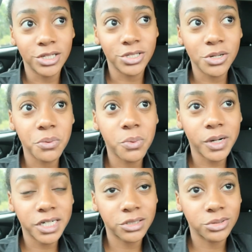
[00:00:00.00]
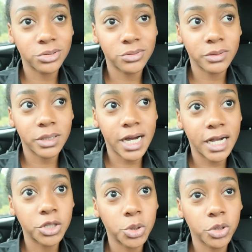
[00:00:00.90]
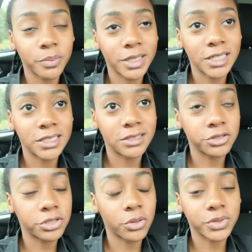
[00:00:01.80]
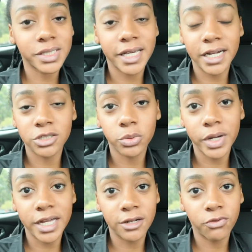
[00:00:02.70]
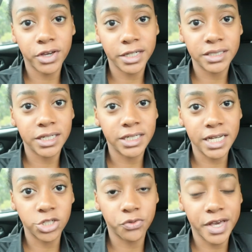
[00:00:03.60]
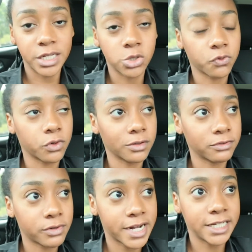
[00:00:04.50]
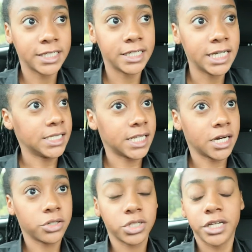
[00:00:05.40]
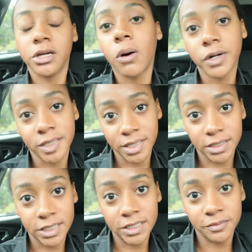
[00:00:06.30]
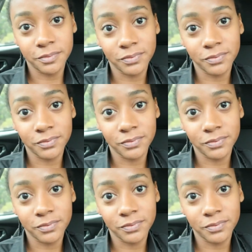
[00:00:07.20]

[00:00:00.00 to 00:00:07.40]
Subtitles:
So what I do, I normally don't schedule anything in advance for Friday, Saturday, or Sunday,